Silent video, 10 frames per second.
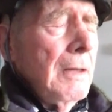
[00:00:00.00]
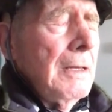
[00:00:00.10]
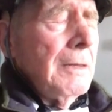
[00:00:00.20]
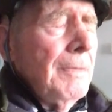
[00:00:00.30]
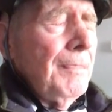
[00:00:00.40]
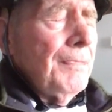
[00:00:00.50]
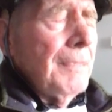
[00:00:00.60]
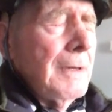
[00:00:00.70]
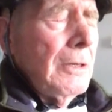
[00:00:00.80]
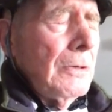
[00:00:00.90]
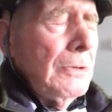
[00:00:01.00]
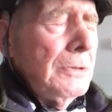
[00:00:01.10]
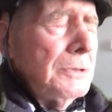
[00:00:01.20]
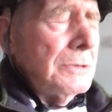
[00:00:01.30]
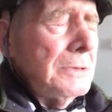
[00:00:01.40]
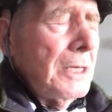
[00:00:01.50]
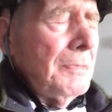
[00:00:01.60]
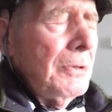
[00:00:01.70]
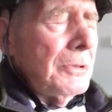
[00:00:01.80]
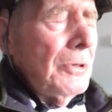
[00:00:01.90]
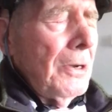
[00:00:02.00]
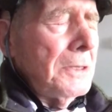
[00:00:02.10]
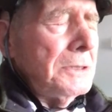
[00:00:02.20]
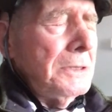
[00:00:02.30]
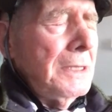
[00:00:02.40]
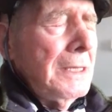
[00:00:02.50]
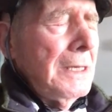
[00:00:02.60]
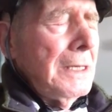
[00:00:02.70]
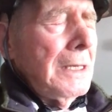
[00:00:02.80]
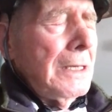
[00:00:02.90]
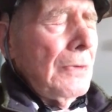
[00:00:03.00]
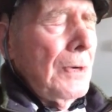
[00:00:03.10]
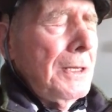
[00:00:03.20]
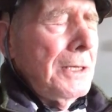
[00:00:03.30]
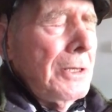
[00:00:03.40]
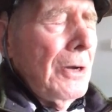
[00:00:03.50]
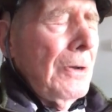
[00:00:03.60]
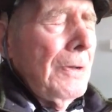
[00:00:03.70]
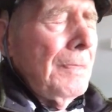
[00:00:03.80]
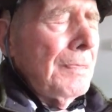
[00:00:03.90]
And then, you'd set up your targets, and away they'd go.